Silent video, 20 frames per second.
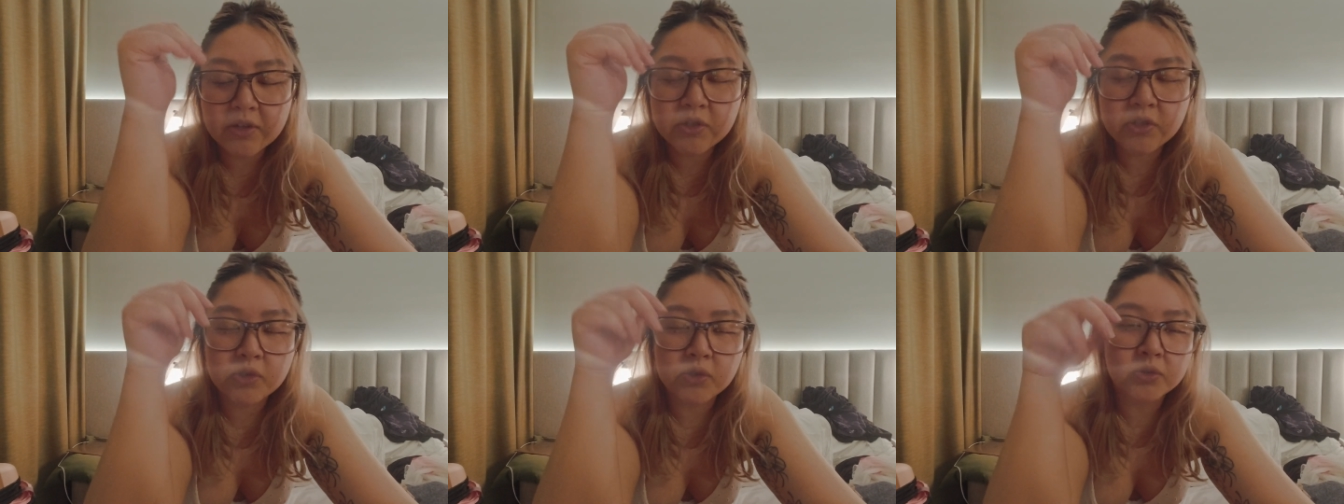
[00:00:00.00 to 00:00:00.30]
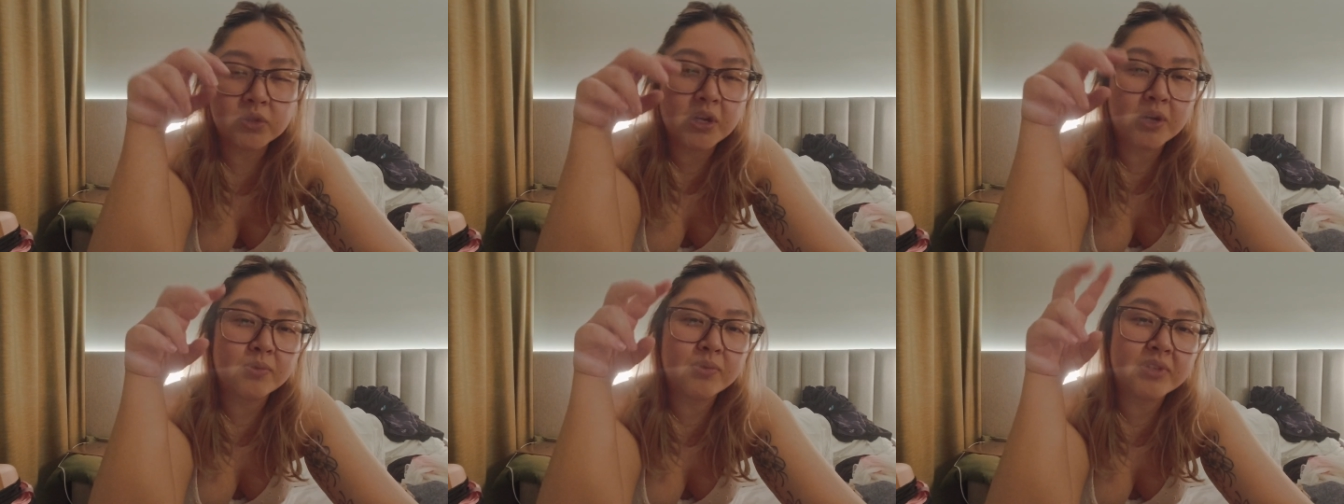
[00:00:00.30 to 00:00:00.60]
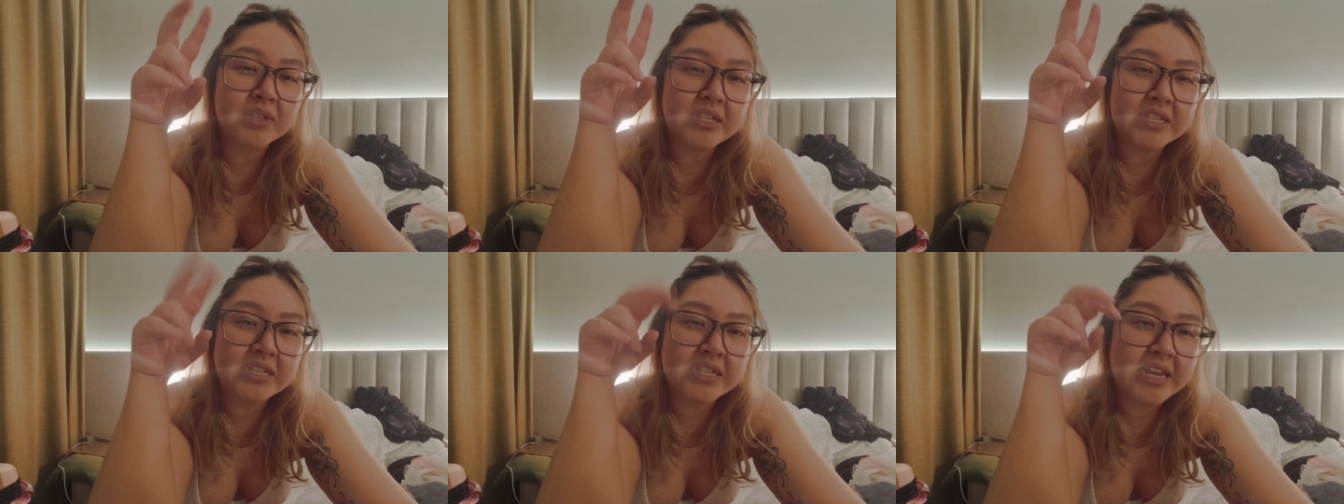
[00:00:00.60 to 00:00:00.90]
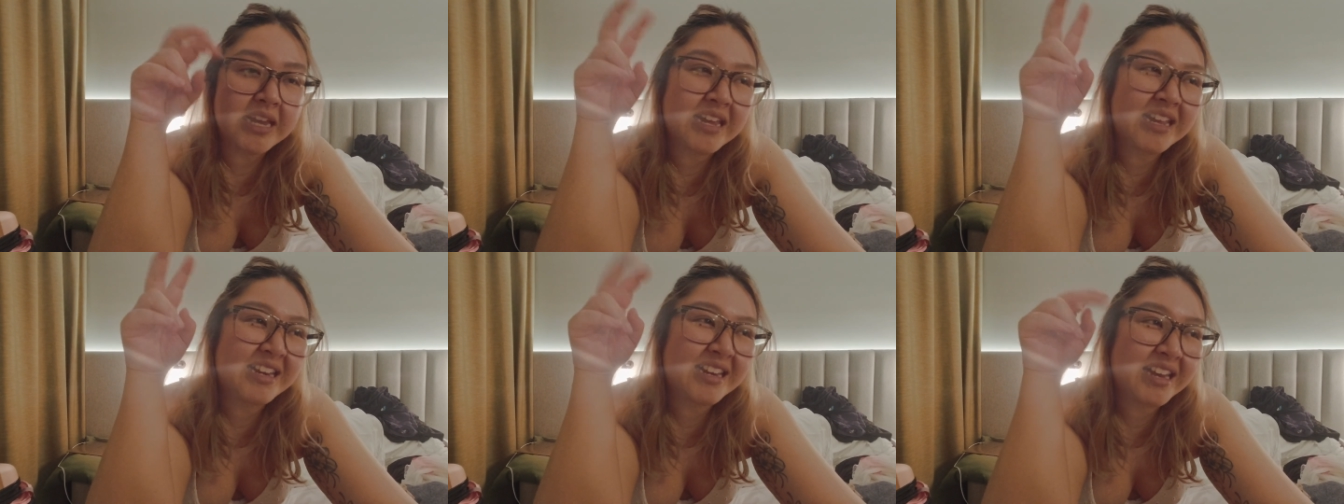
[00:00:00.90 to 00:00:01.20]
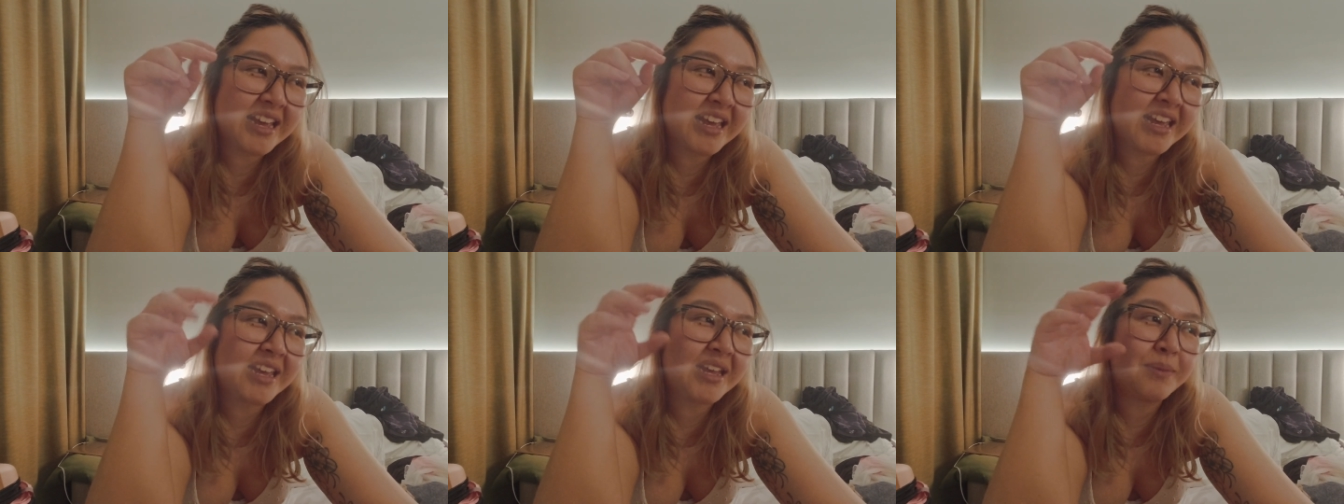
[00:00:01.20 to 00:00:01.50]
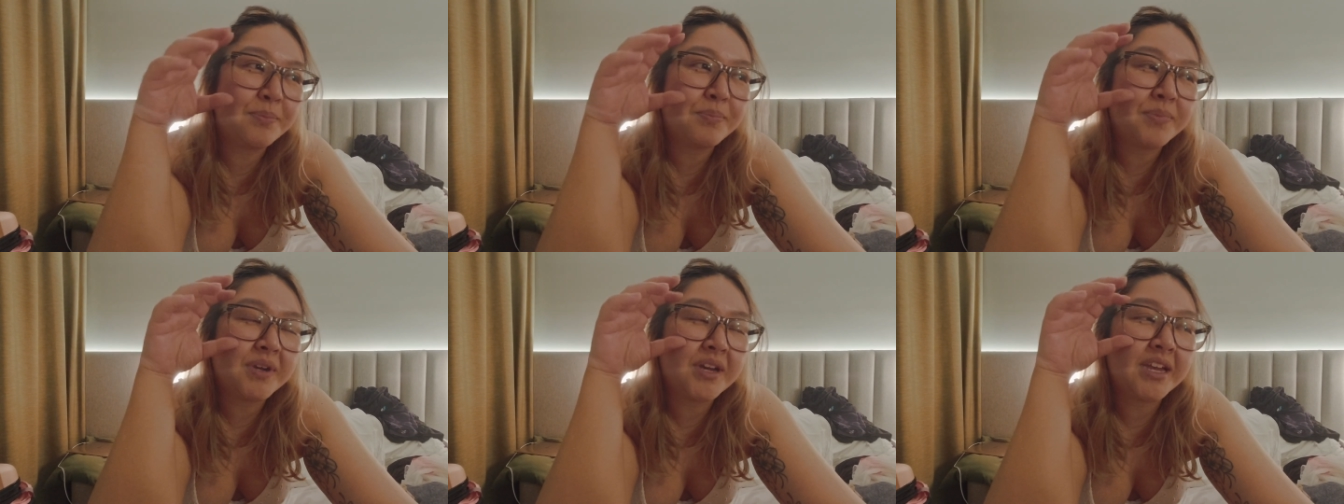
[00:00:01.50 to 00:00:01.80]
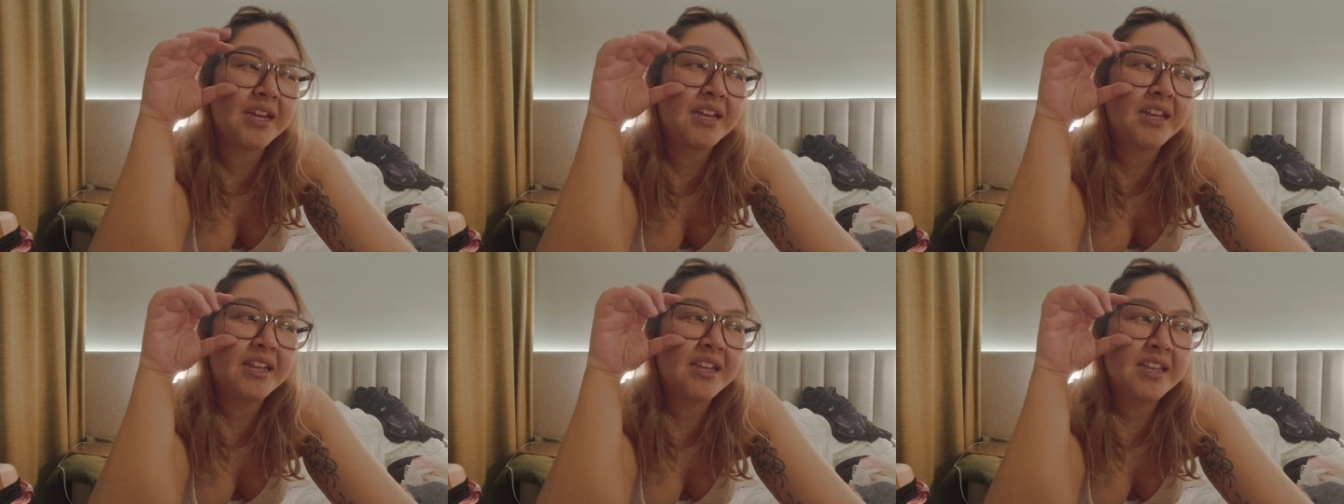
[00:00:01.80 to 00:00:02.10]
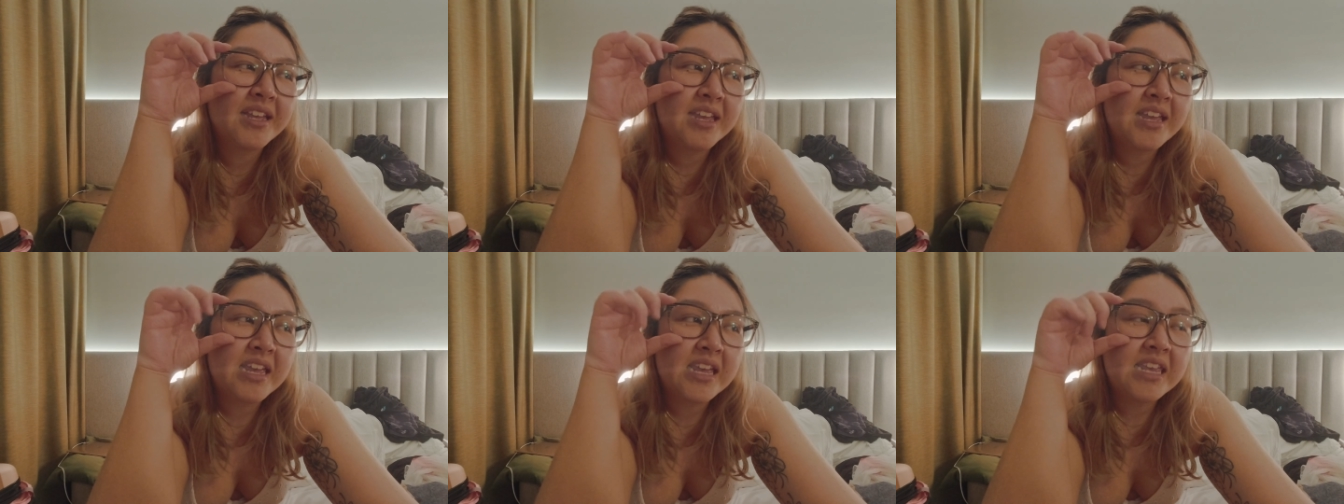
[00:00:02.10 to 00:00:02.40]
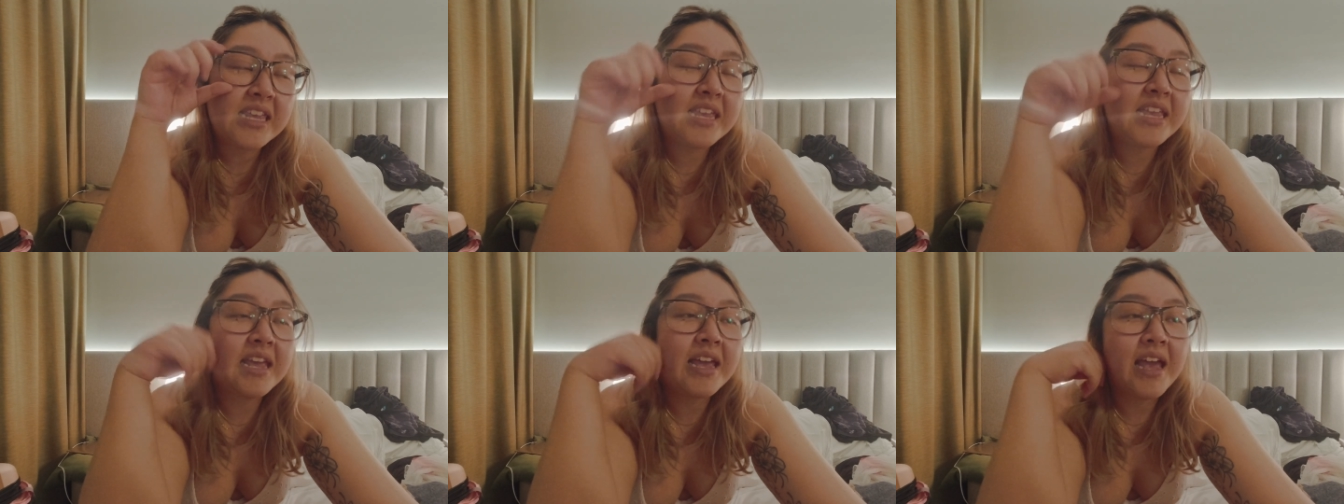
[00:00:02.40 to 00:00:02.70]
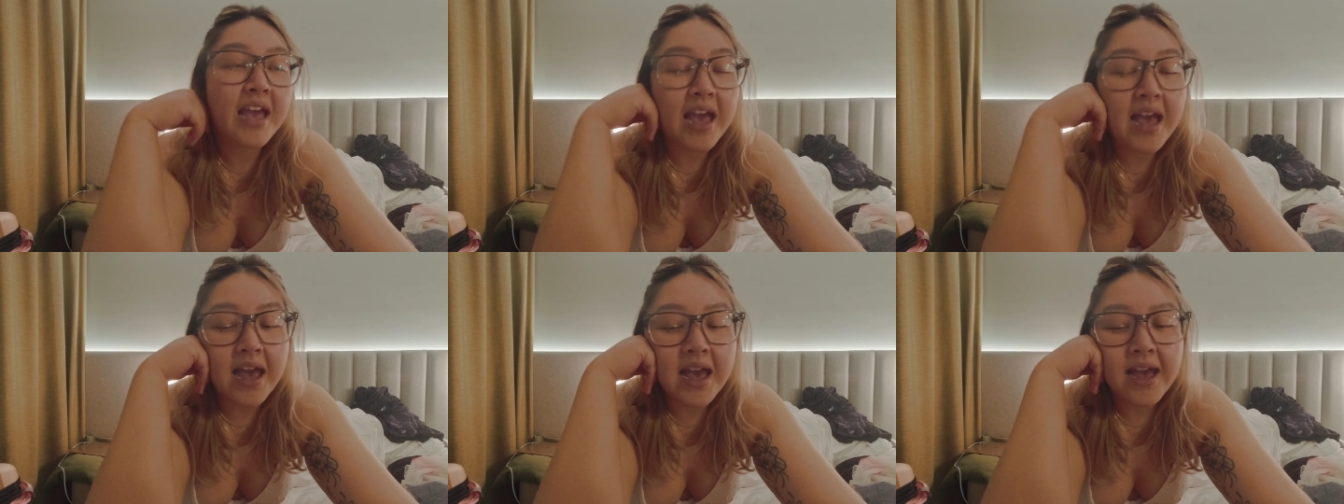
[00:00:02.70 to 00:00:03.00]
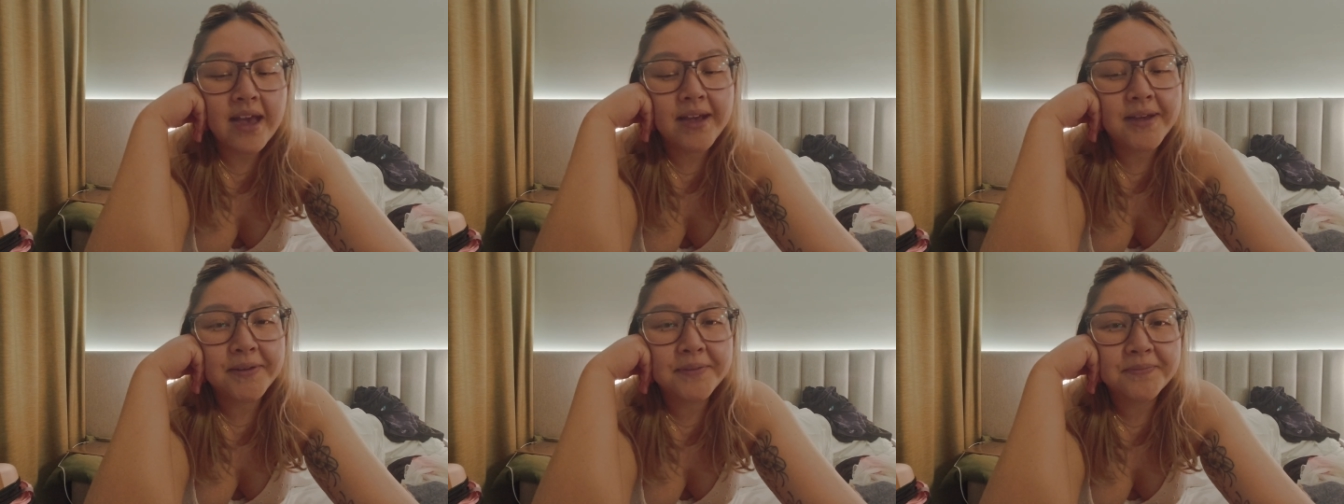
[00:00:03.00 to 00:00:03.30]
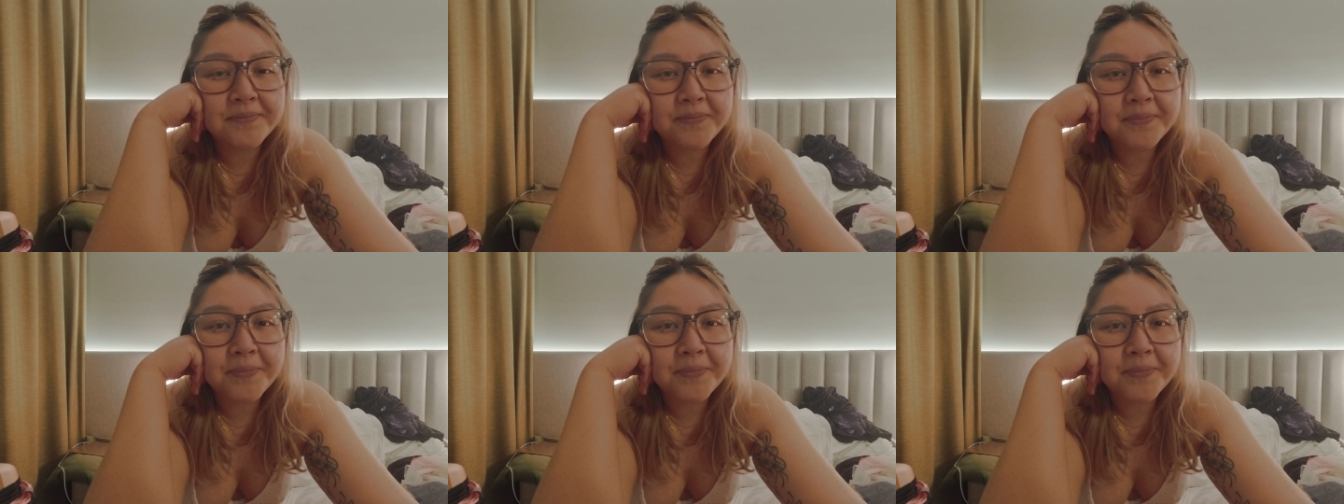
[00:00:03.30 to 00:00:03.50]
So not really date night, but yeah.